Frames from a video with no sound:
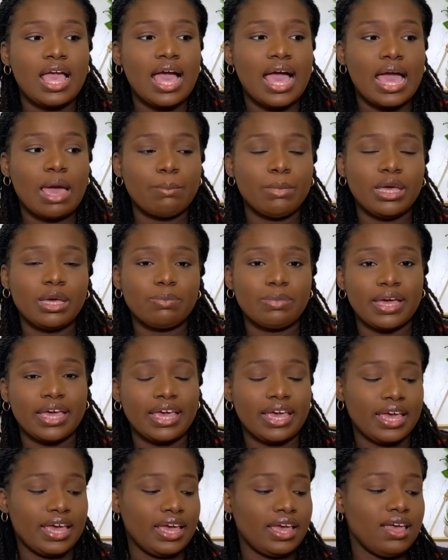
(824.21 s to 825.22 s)
I make my
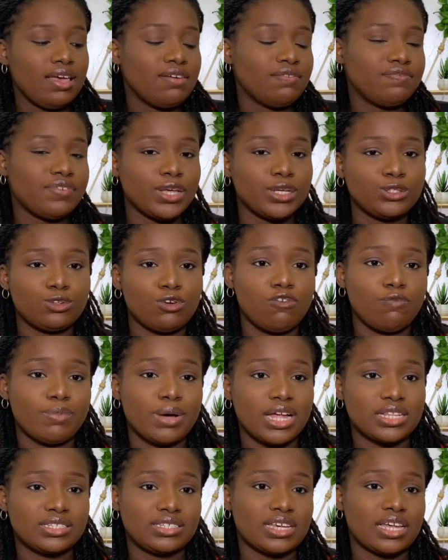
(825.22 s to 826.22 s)
hair 1st of
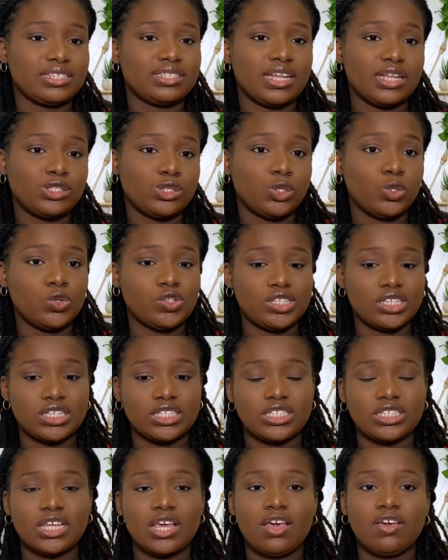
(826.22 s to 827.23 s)
March, I start to lose it
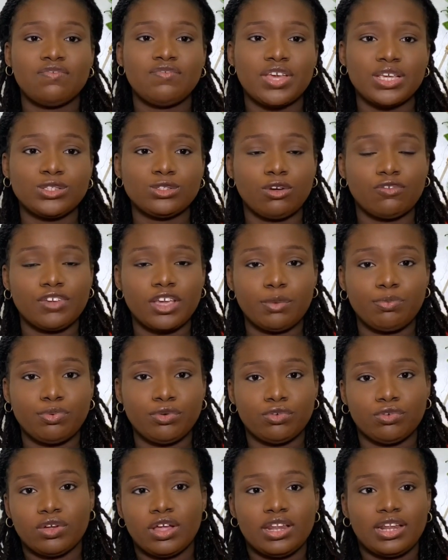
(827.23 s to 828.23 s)
1st of April.